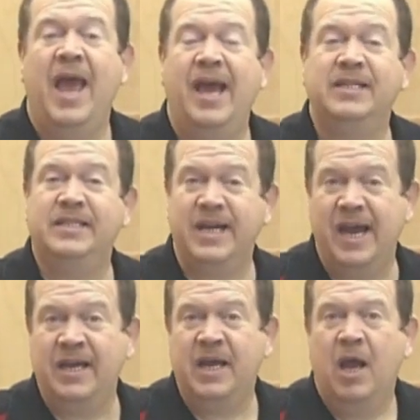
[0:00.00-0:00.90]
And
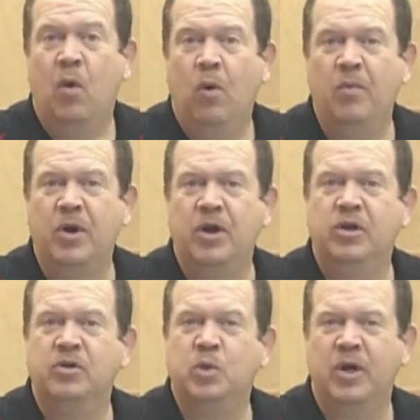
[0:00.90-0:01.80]
tonight, what we're
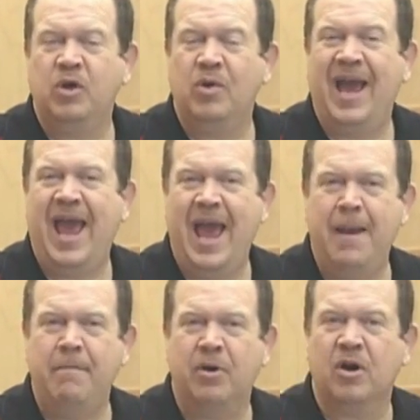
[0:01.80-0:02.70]
going to do is we're going to do a
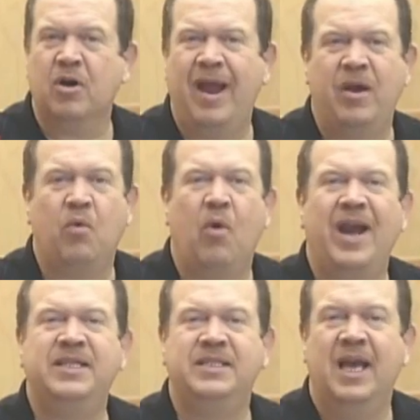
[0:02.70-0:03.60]
hamburger and
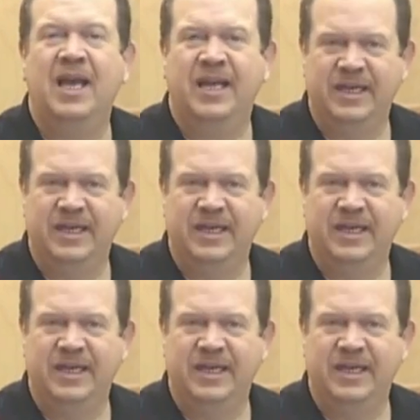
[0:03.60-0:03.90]
rice